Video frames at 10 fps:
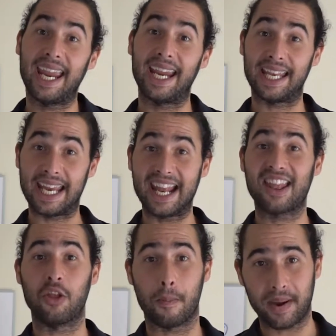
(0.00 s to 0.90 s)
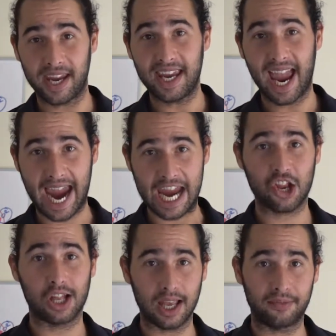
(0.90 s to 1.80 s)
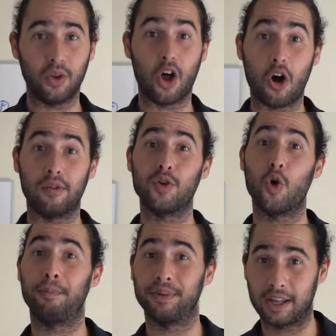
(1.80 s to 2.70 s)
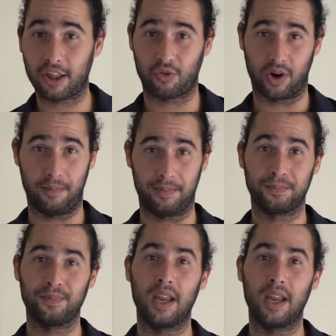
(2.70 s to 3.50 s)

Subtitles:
It is the pH level of your bloodstream.